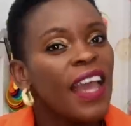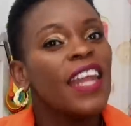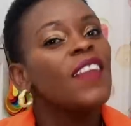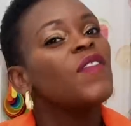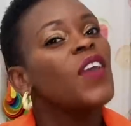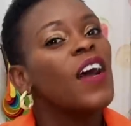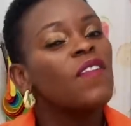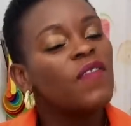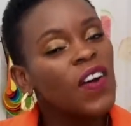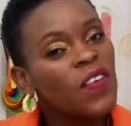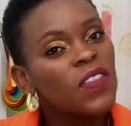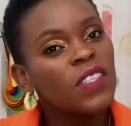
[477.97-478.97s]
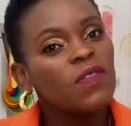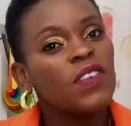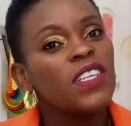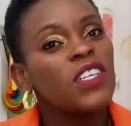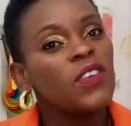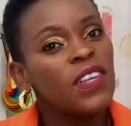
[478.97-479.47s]
And if you have found this
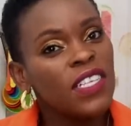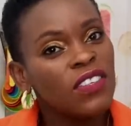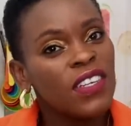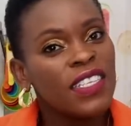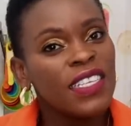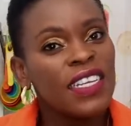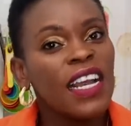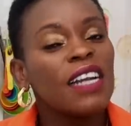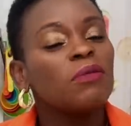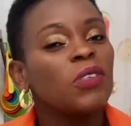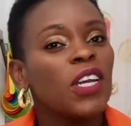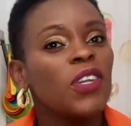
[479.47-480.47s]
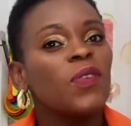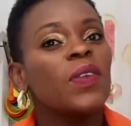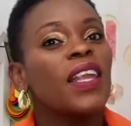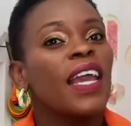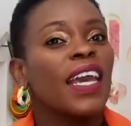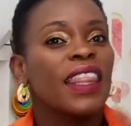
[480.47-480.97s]
video interesting, I'm sure you
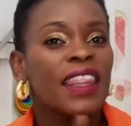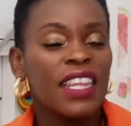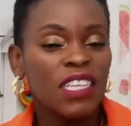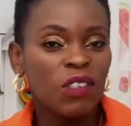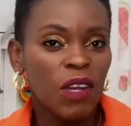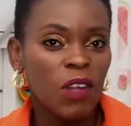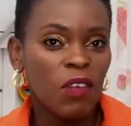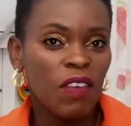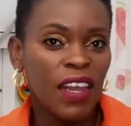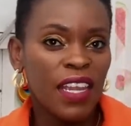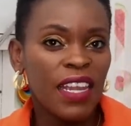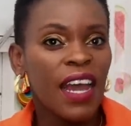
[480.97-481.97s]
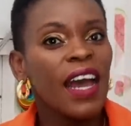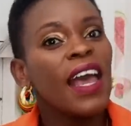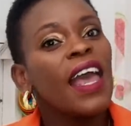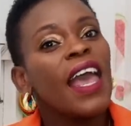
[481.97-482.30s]
will like this one over here